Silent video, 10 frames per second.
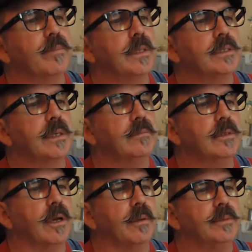
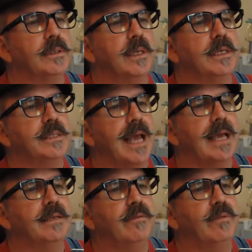Sometimes these
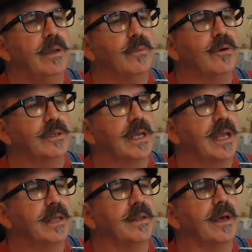actively work
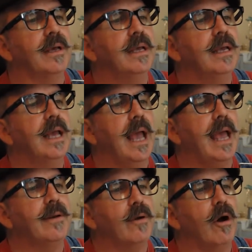together
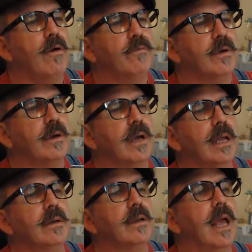and
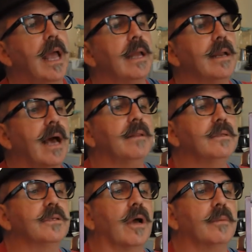other
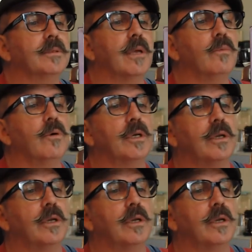times they work in